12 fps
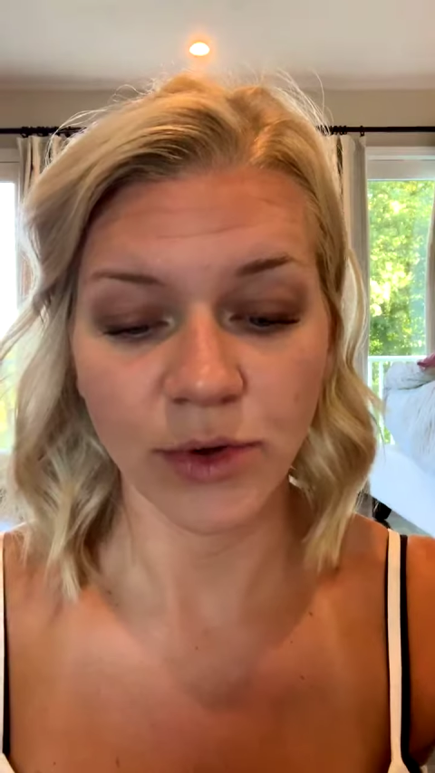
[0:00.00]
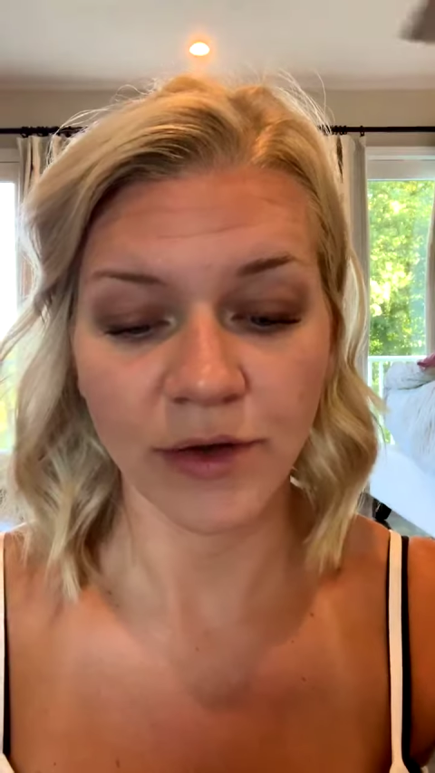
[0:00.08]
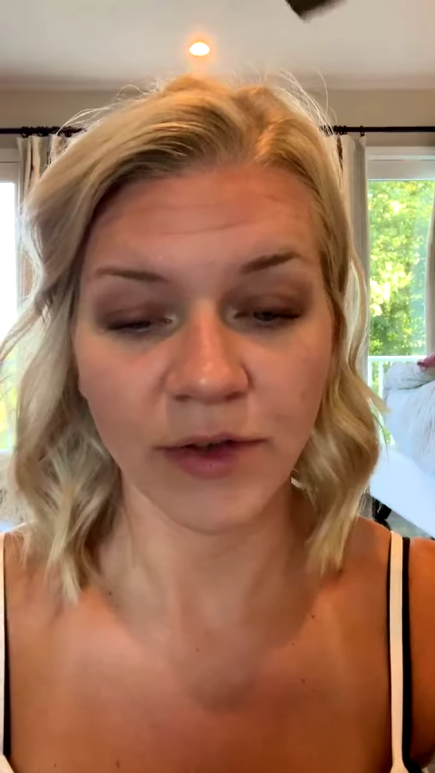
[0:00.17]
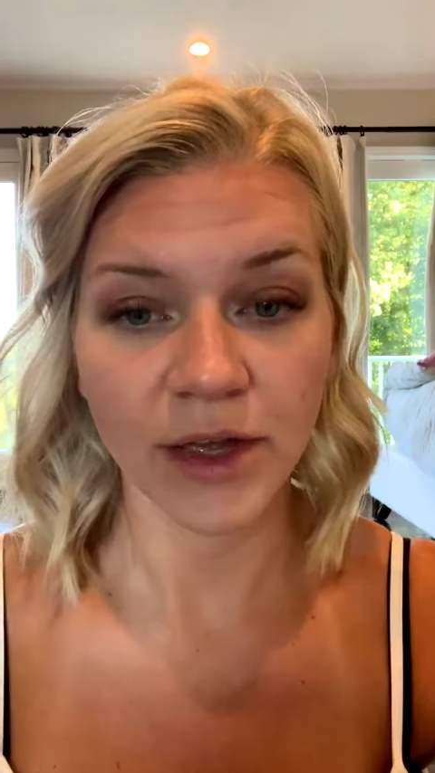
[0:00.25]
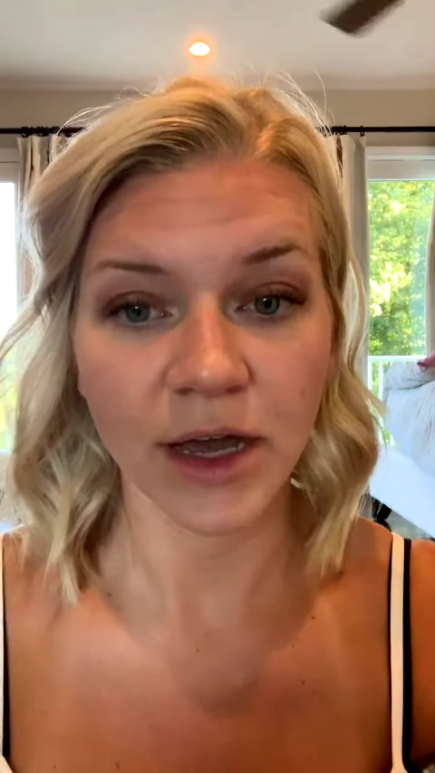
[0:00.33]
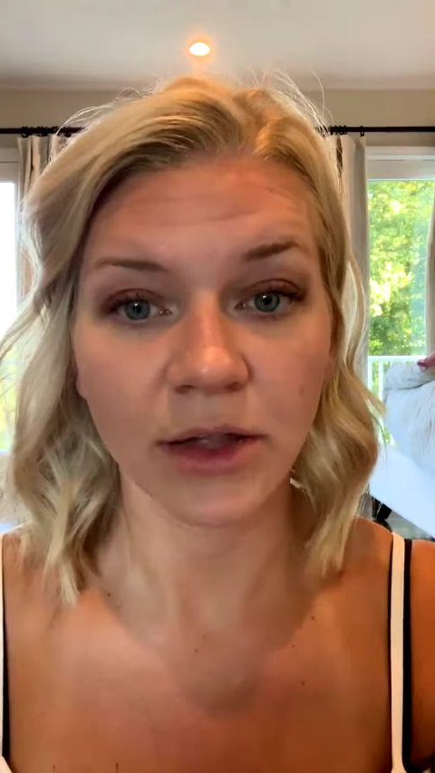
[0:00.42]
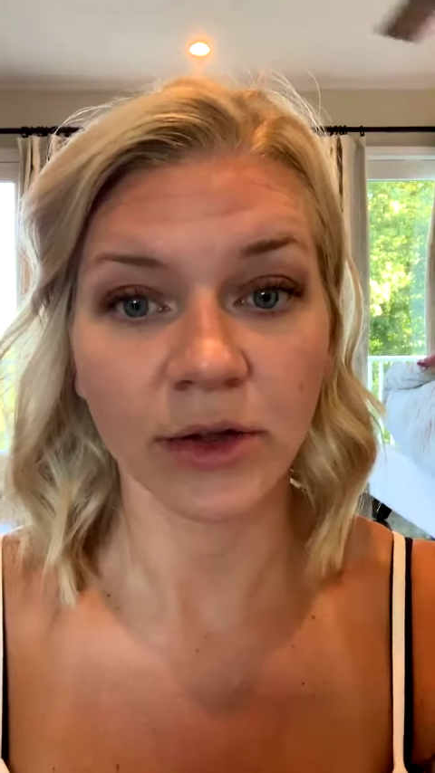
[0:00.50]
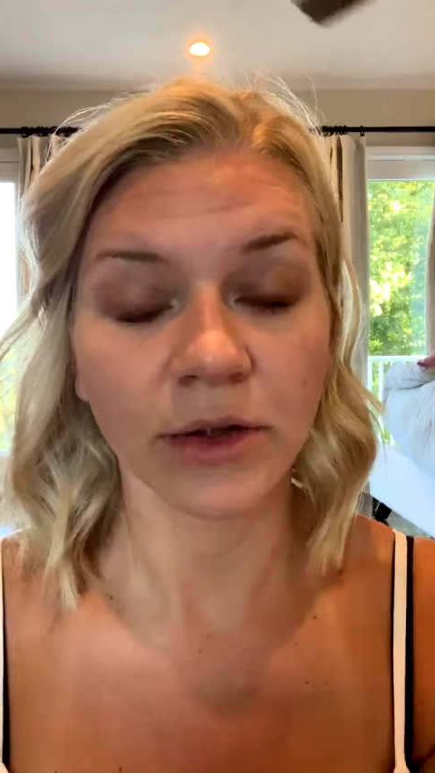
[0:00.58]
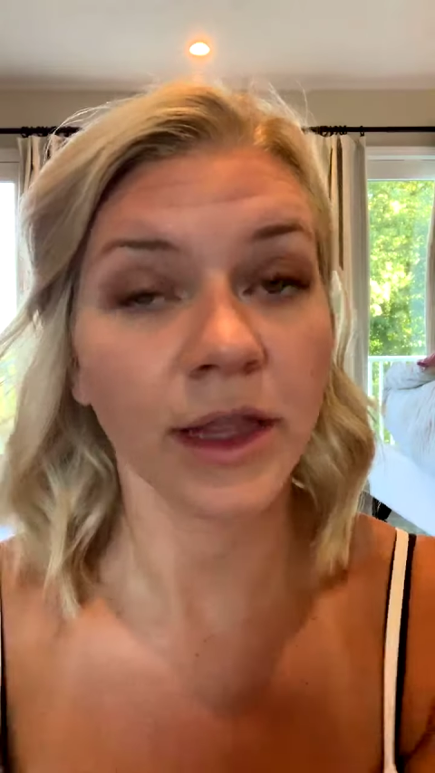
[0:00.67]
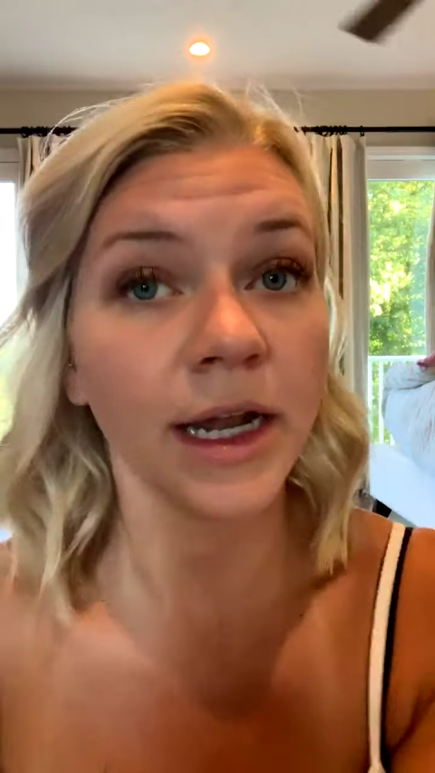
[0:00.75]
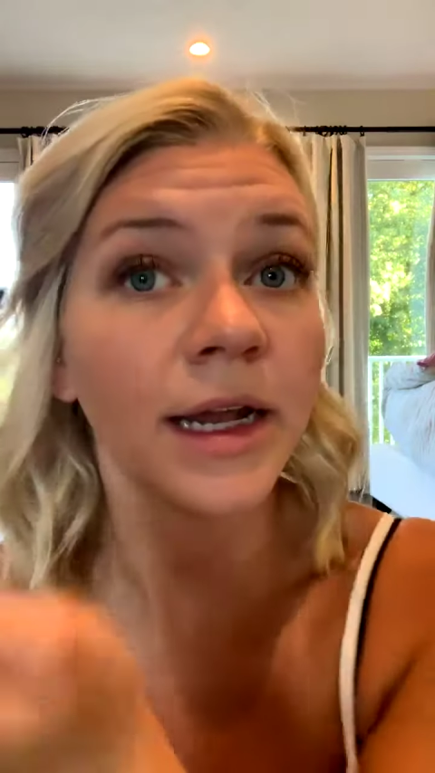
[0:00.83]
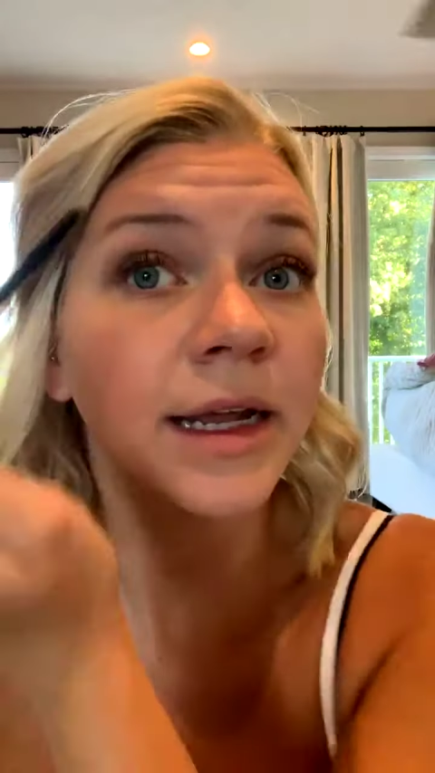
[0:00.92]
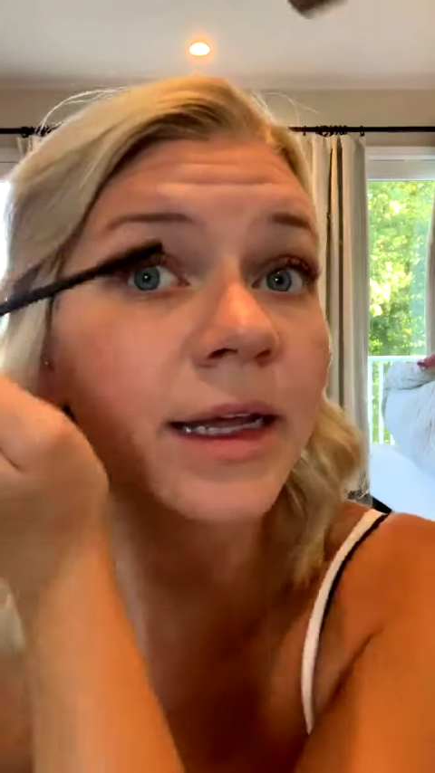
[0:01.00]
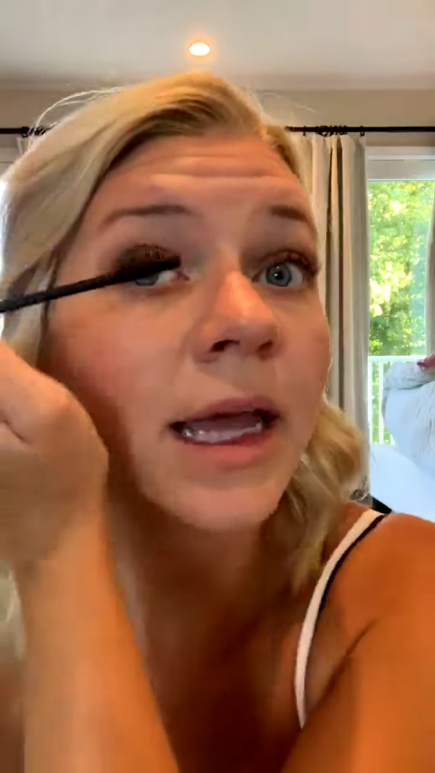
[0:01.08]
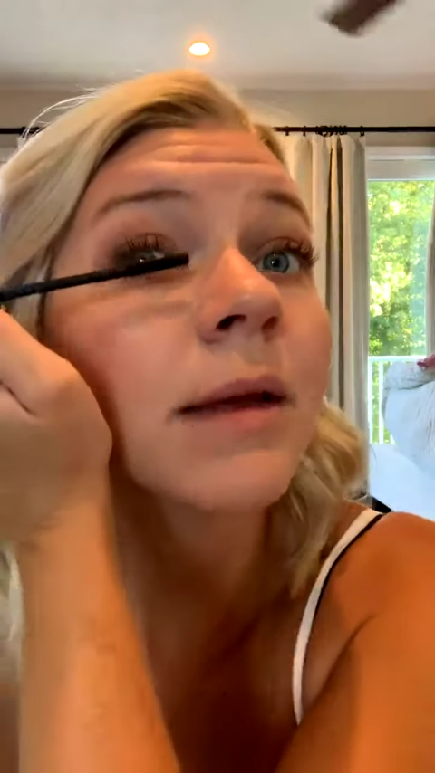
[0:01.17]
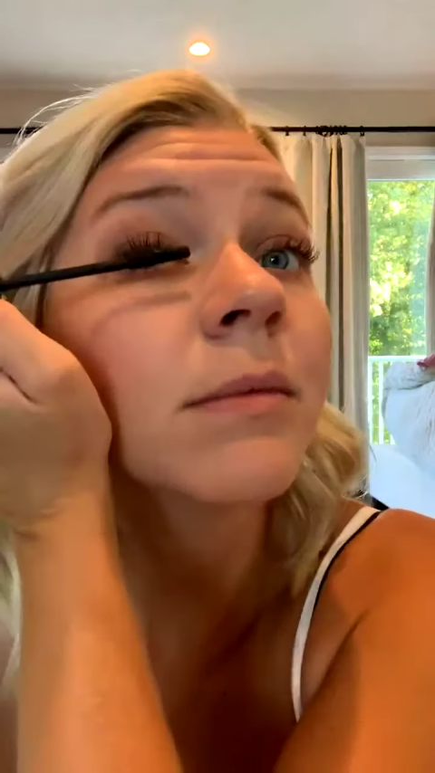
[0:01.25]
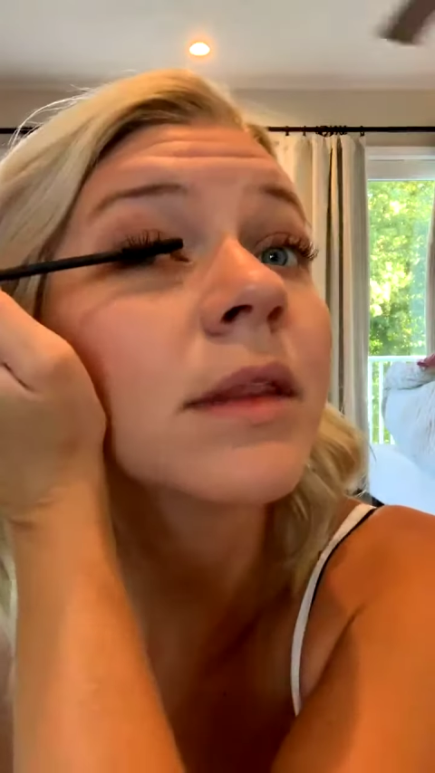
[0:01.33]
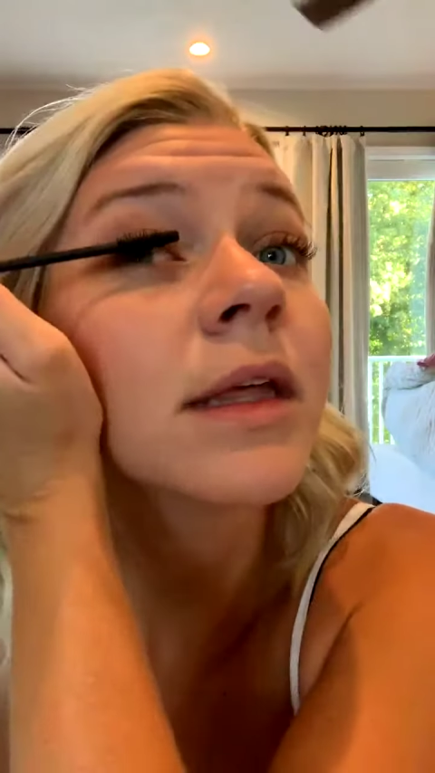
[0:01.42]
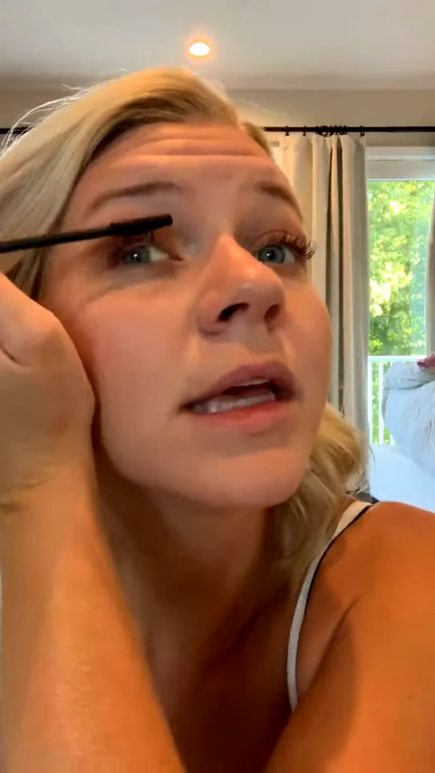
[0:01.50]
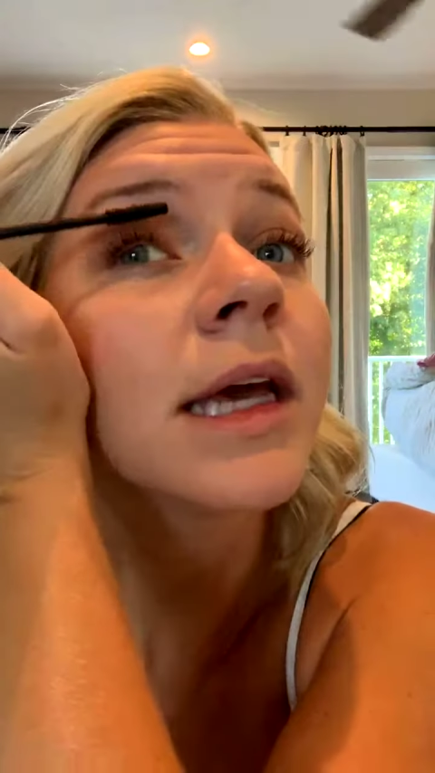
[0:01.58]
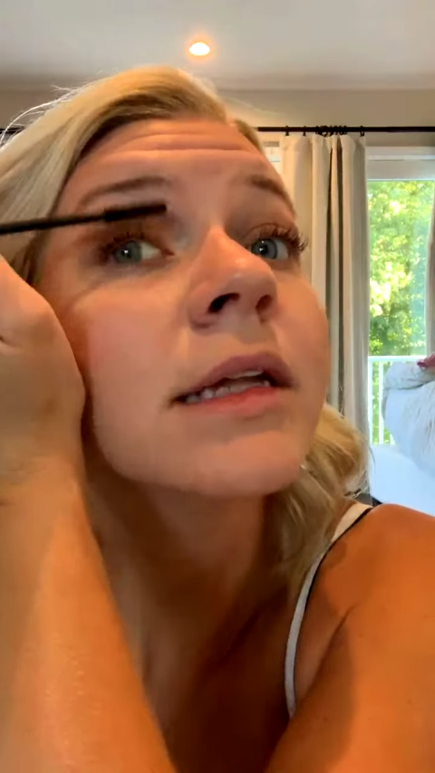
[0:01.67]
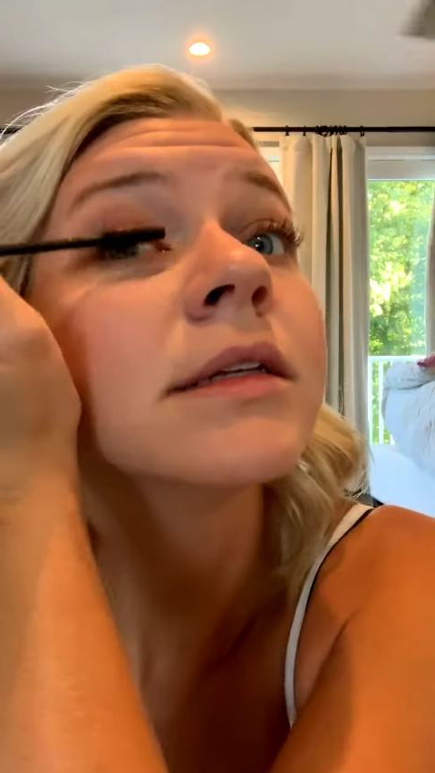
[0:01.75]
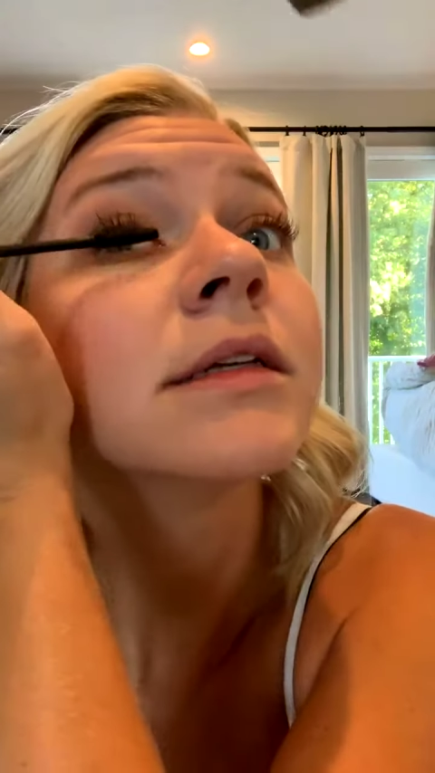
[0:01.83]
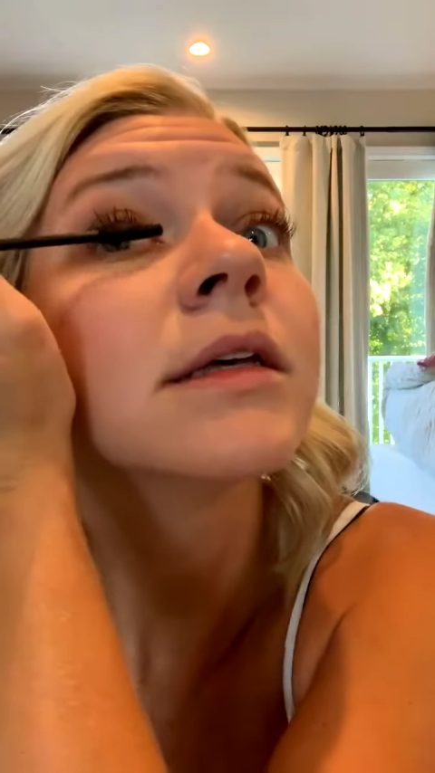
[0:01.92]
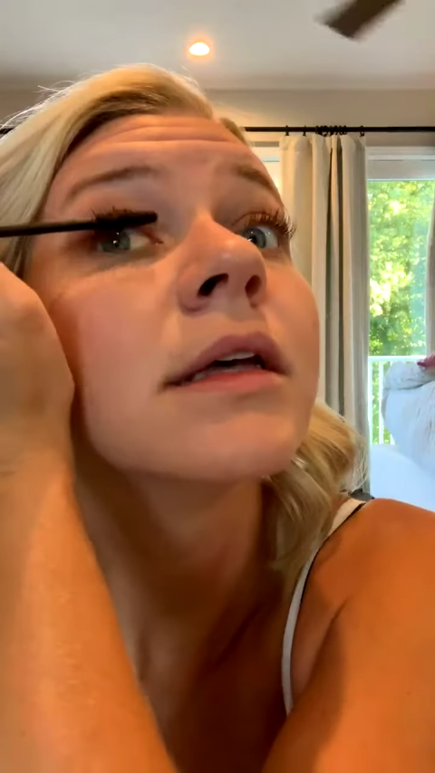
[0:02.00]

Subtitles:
every color that it came in the kit.